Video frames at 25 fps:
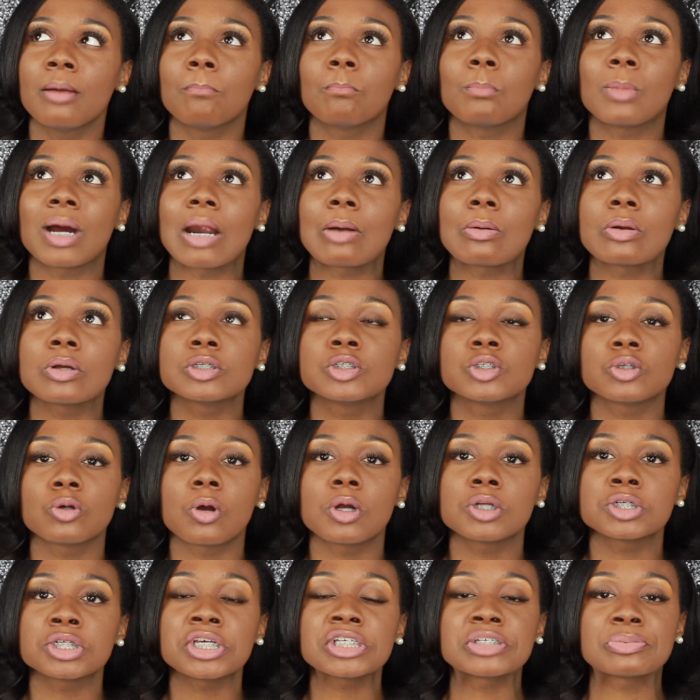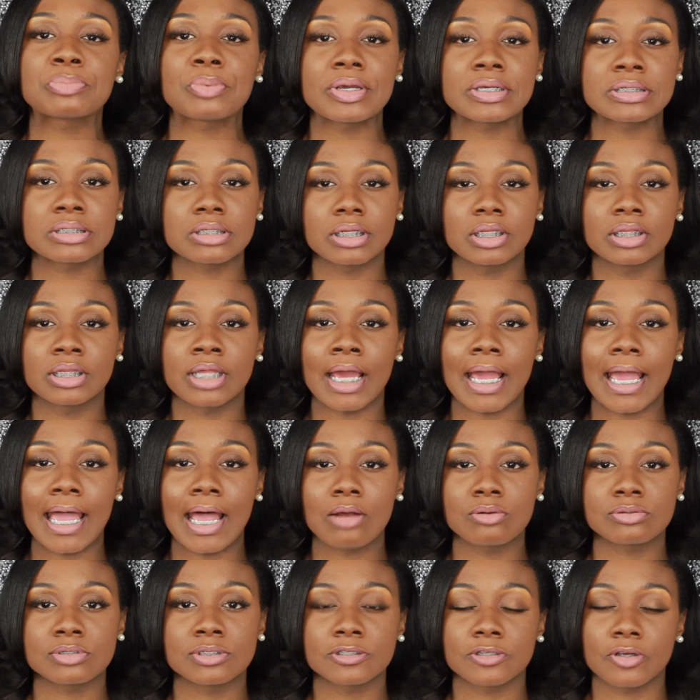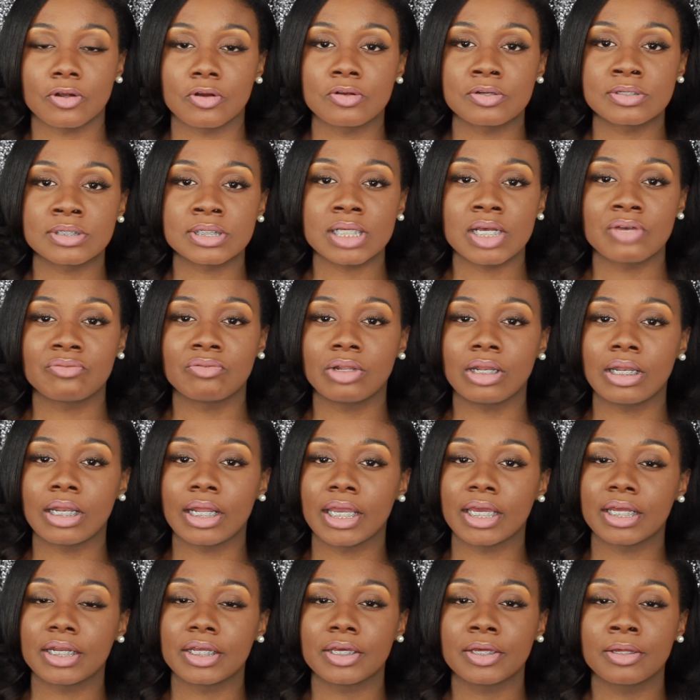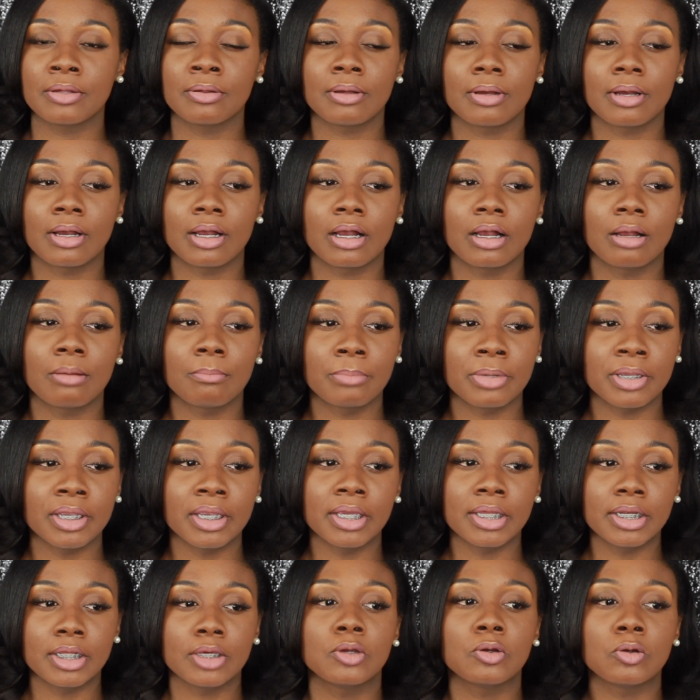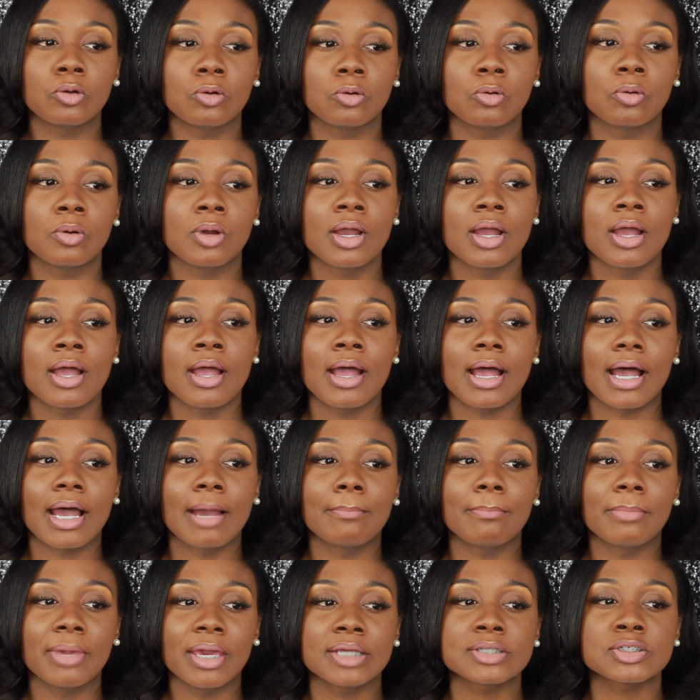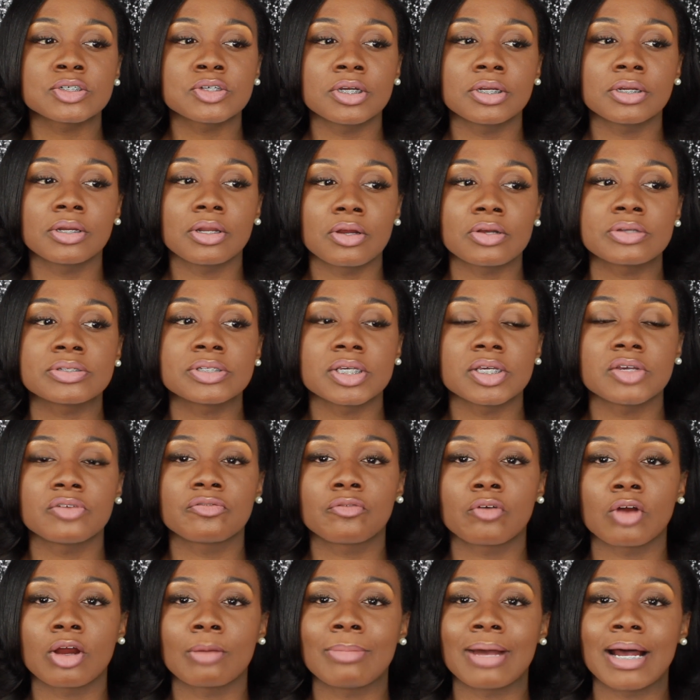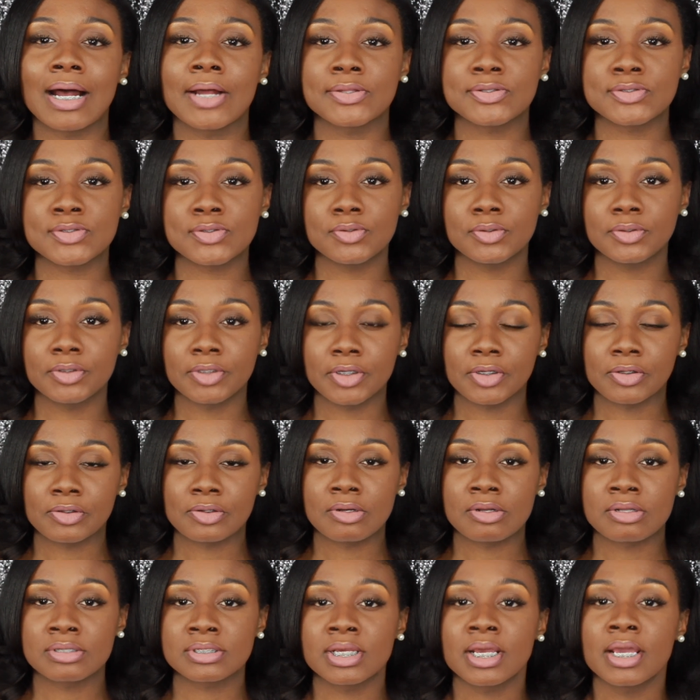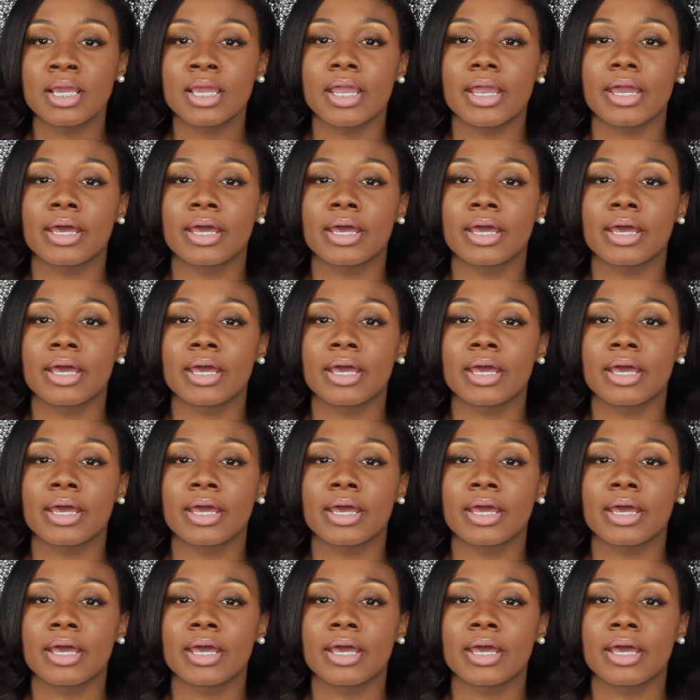Morrow, Georgia is basically the outskirts of Atlanta. But anywho, I majored in nursing for about 2 years.